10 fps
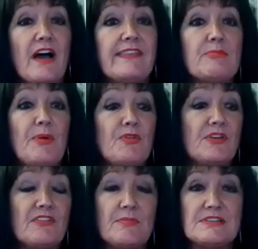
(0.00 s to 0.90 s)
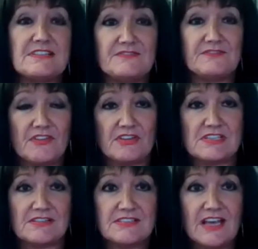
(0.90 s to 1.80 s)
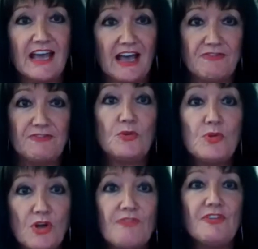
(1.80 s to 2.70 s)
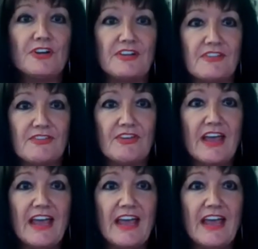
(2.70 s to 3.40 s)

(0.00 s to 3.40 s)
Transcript: i think both exhibitors and visitors have full confidence